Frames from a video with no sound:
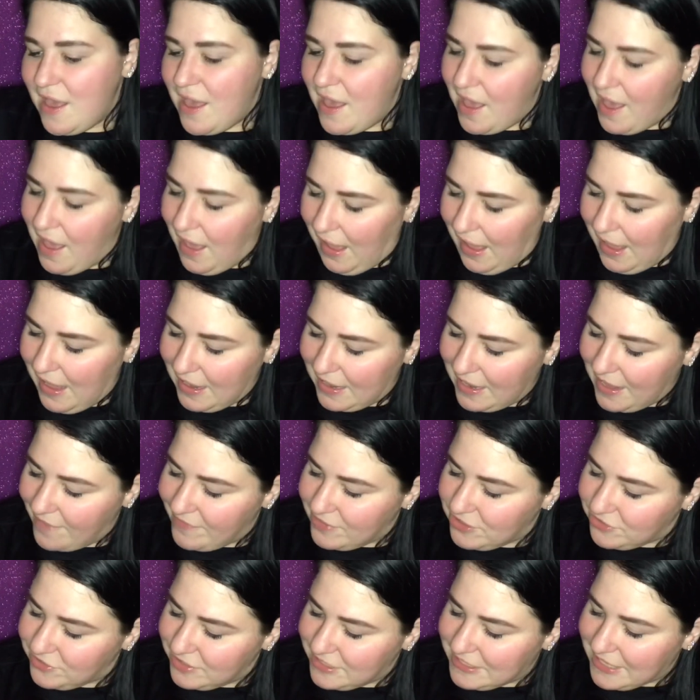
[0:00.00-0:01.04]

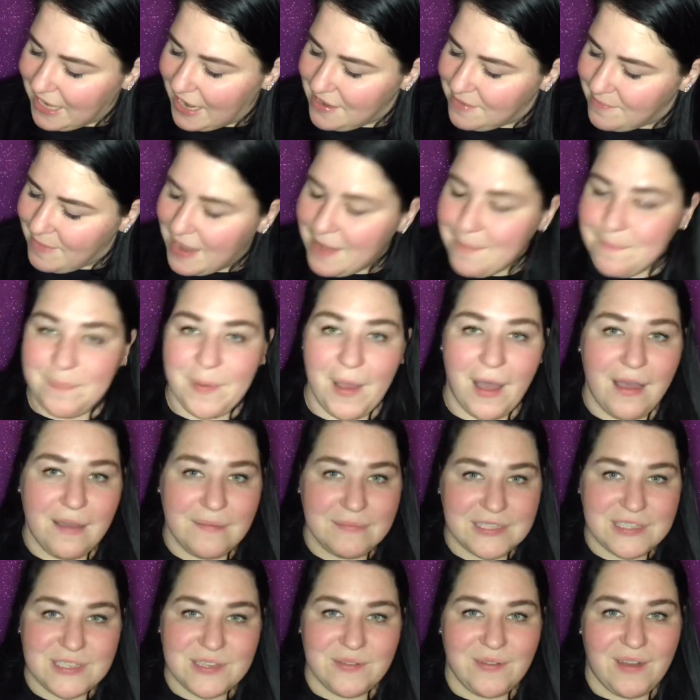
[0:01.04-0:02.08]
Coventry Dynamite
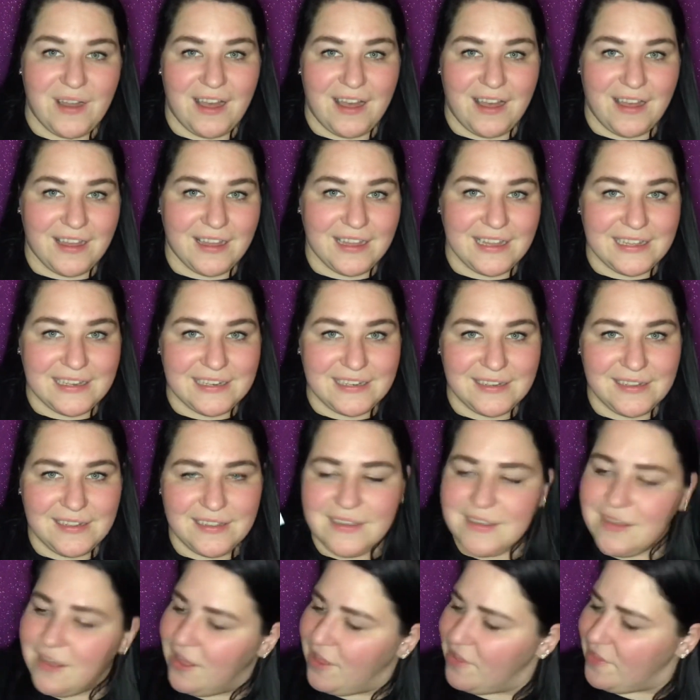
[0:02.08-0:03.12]
Bomb Squad.
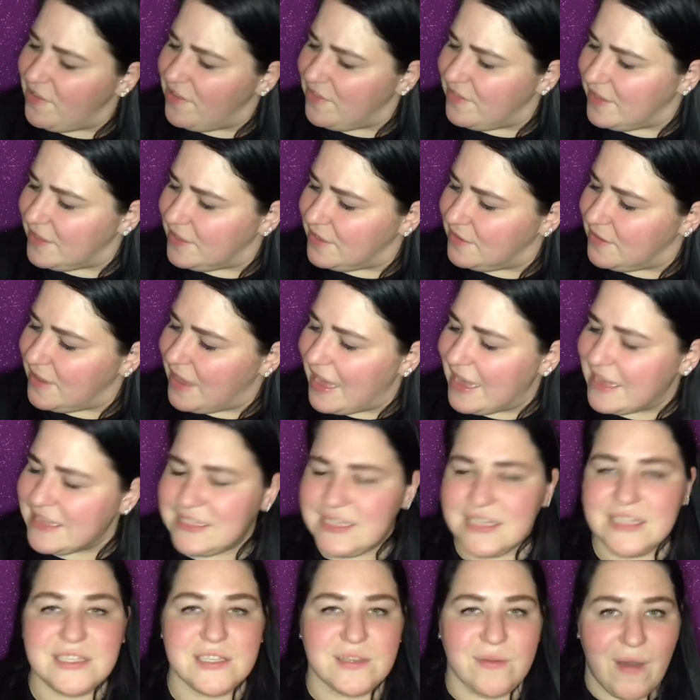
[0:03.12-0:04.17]
Although the
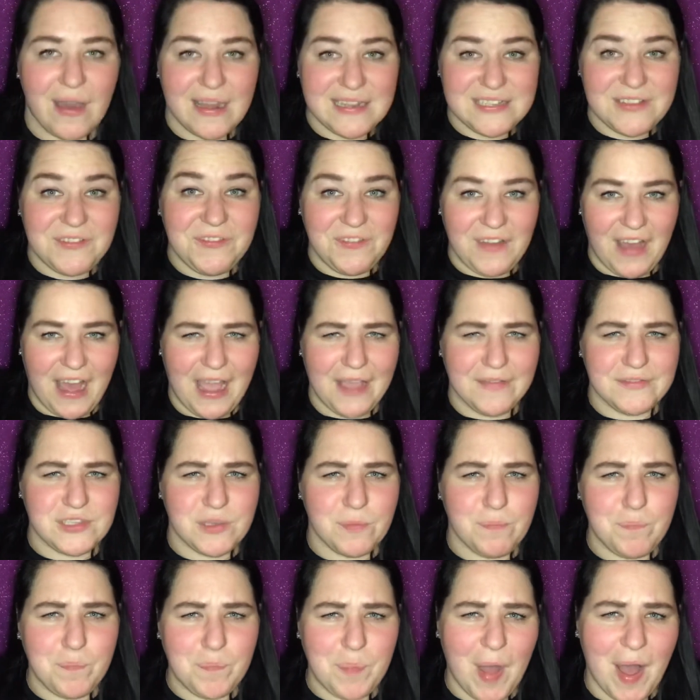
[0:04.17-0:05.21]
SN Squad is a 5,
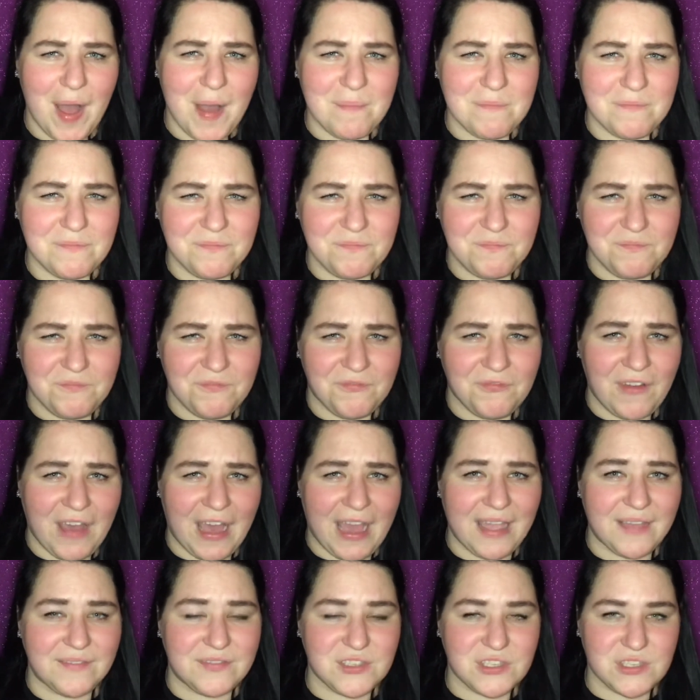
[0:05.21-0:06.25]
so Bomb
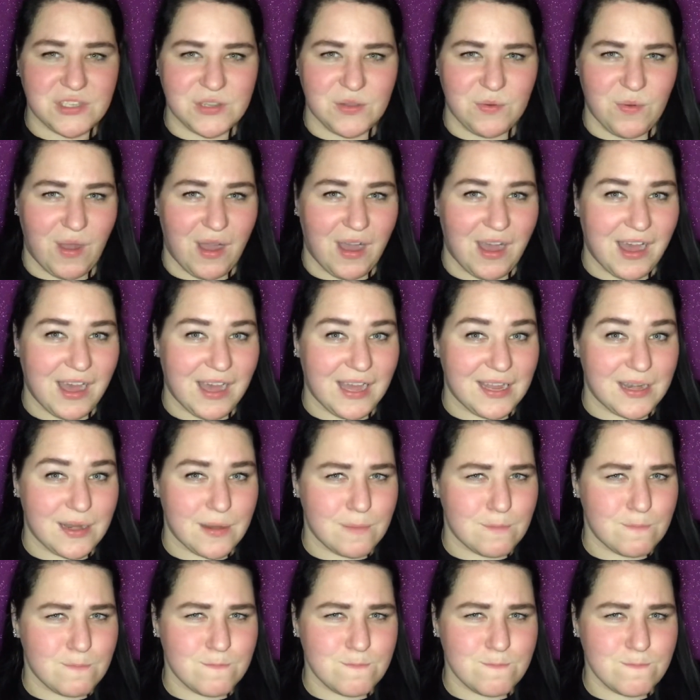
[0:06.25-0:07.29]
5 Squad.
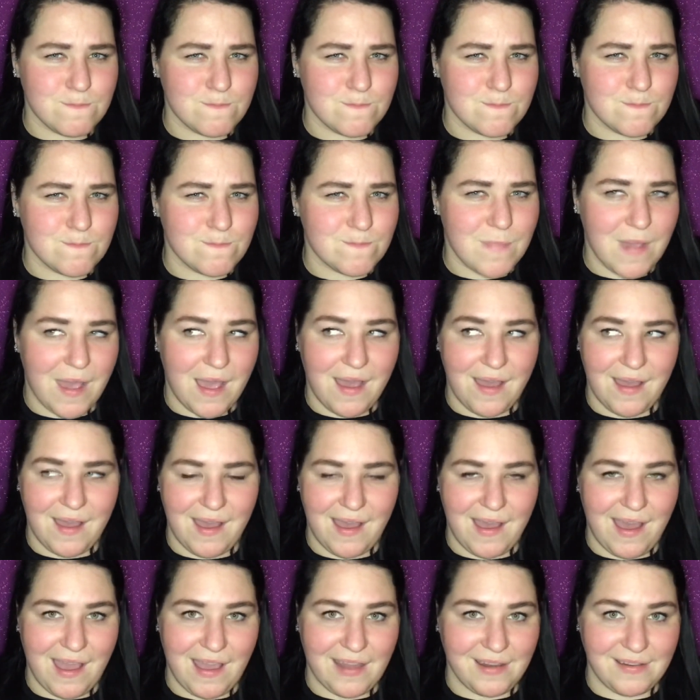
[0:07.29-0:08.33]

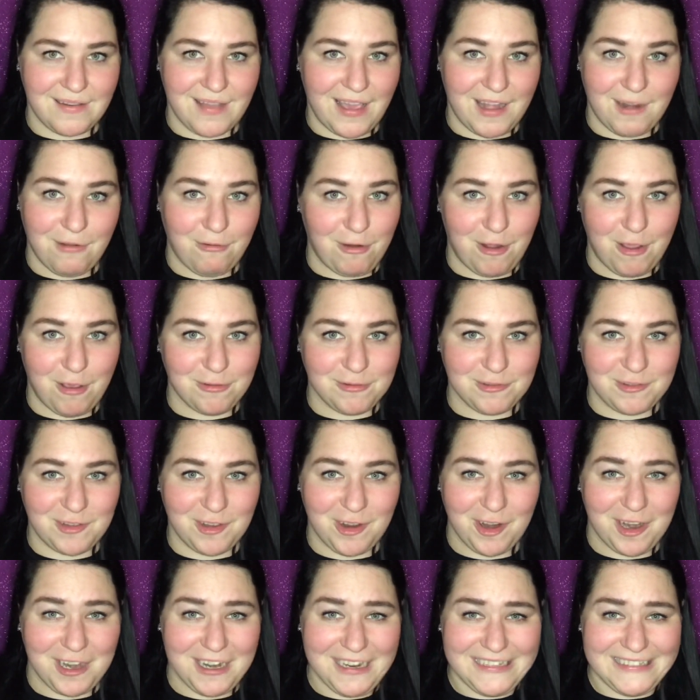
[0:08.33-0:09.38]
I don't know,
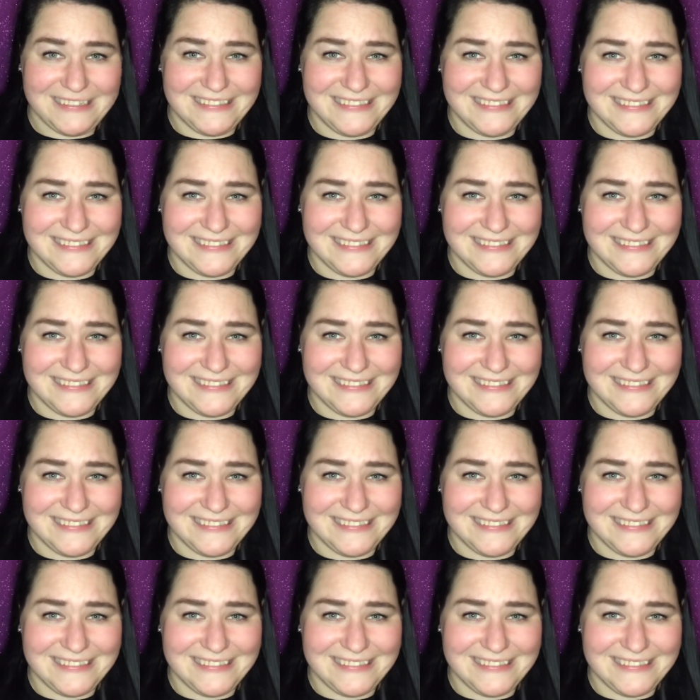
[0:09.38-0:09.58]
sorry.